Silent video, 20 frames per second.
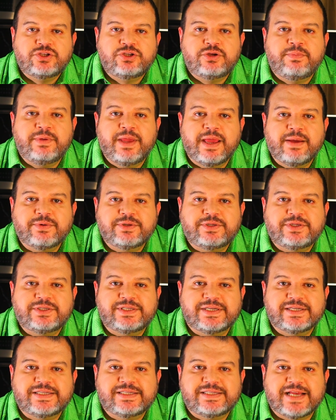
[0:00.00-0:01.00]
to be able to
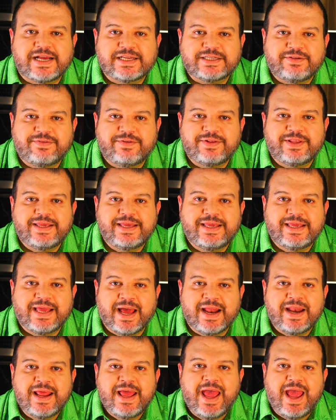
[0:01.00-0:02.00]
successfully
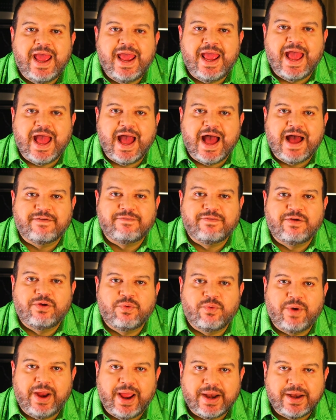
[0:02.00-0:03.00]
get a HAF
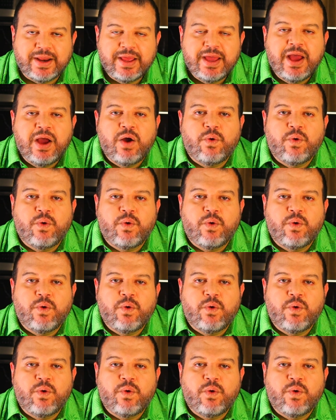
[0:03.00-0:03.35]
grant.